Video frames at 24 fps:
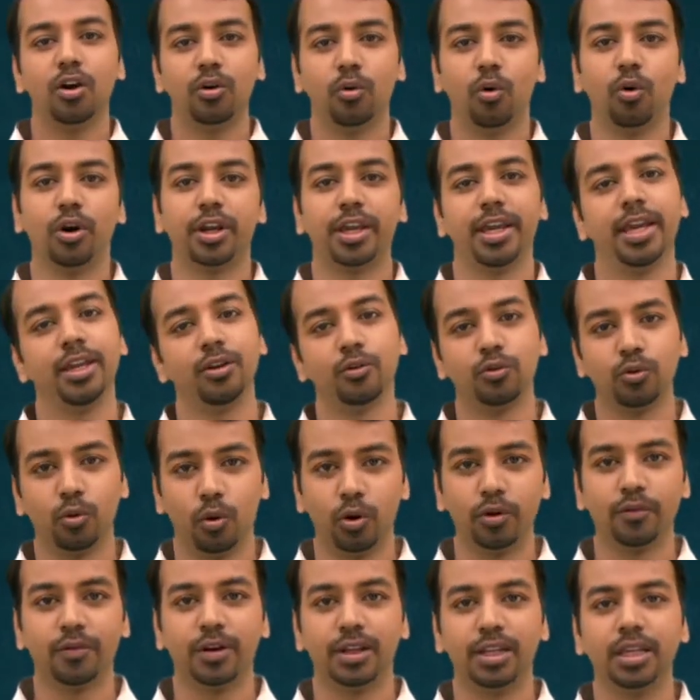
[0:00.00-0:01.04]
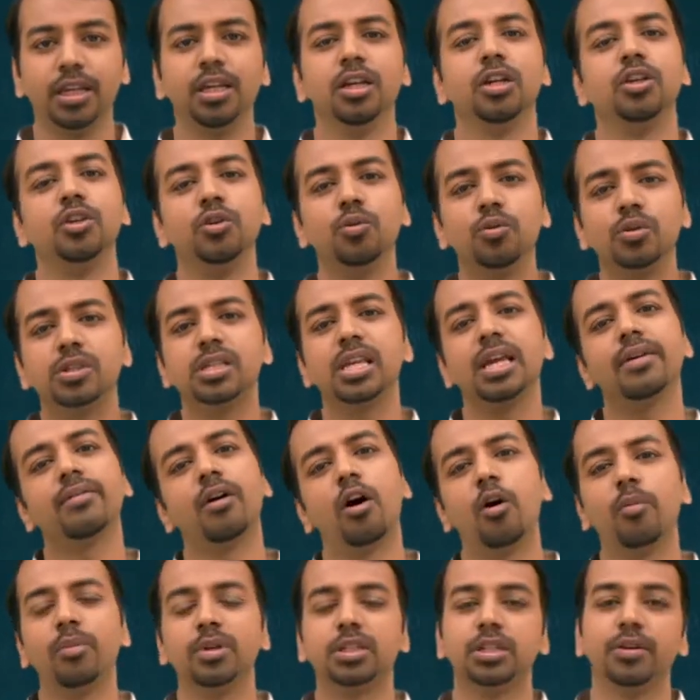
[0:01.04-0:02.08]
okay, you don't worry, you save
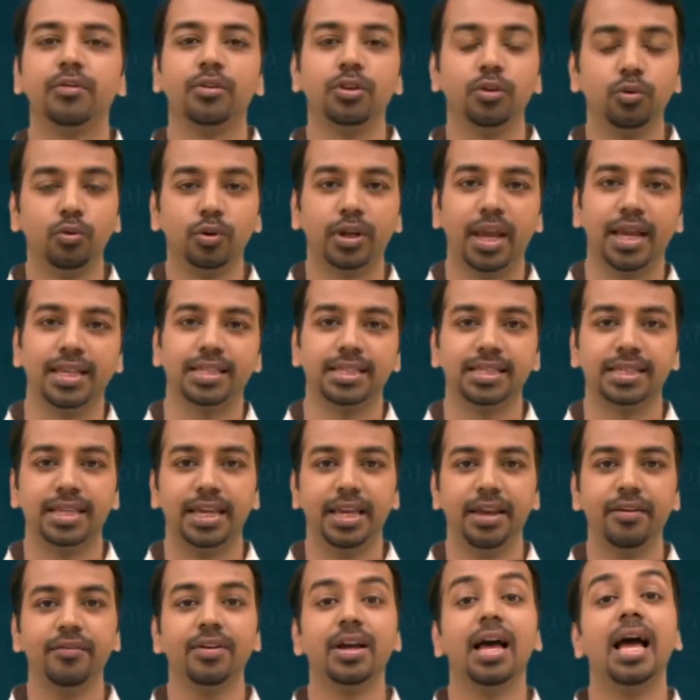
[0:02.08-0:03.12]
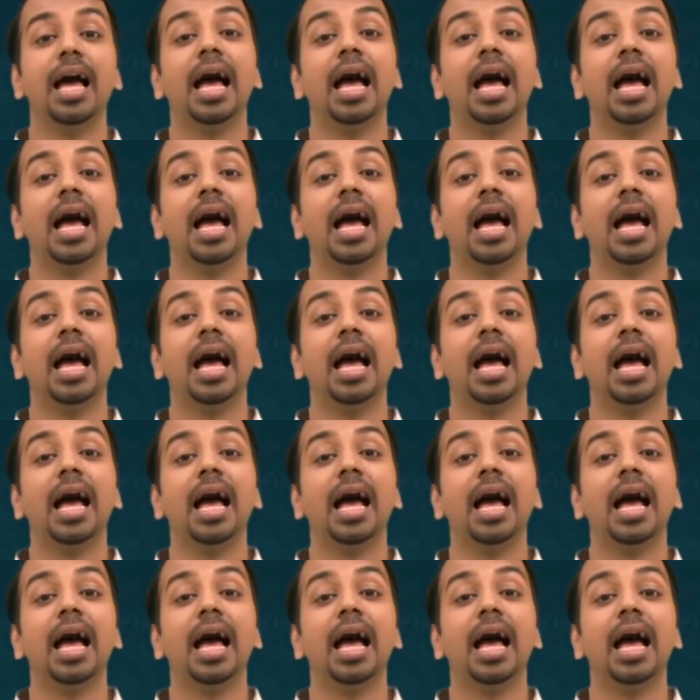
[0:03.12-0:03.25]
how much ever you can save,